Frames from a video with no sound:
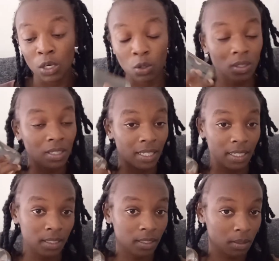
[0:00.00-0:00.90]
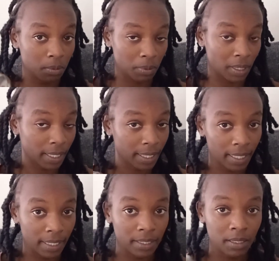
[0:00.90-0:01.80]
not that we are
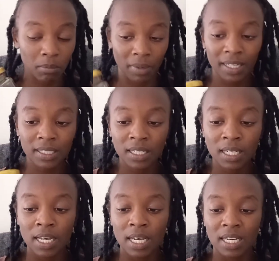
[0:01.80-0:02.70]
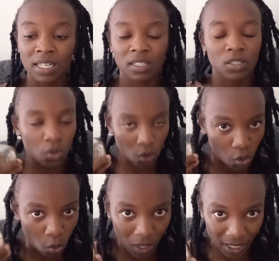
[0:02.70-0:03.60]
careless but it's
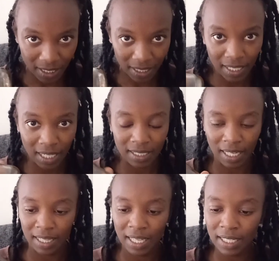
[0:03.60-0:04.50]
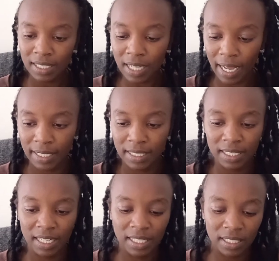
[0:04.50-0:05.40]
not quality glass and then i
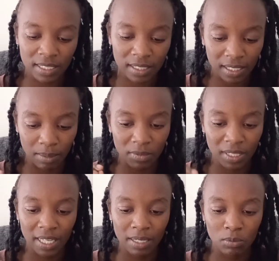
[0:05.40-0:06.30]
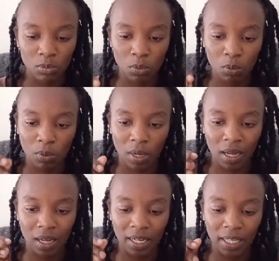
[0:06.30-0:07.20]
tried sometime
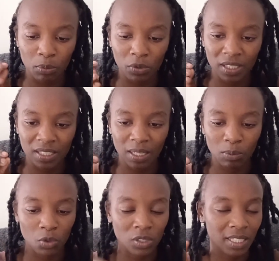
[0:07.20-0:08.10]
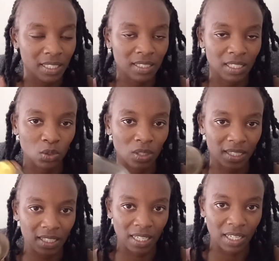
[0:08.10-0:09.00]
uh, like pouring some water inside so
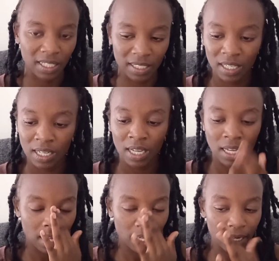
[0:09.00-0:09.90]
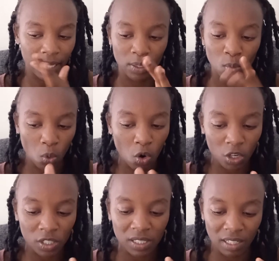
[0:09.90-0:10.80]
that i can like
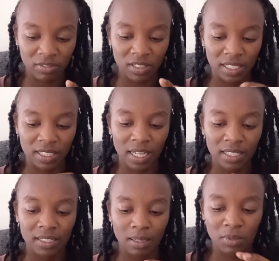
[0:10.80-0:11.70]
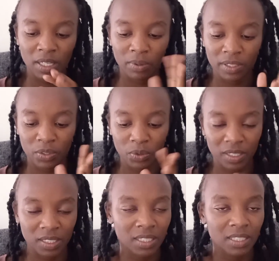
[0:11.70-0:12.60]
wash after it had something i wanted to
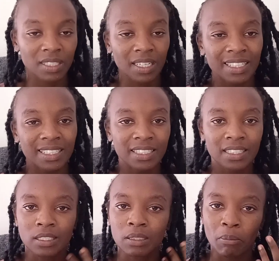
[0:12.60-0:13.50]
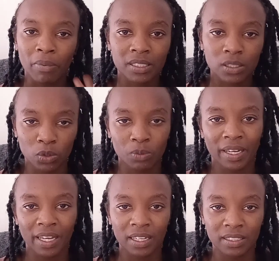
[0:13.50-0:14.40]
exchange and it just burst on
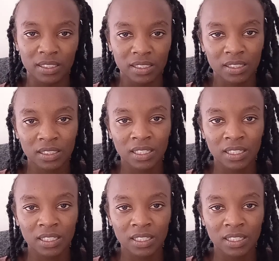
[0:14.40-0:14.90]
my hands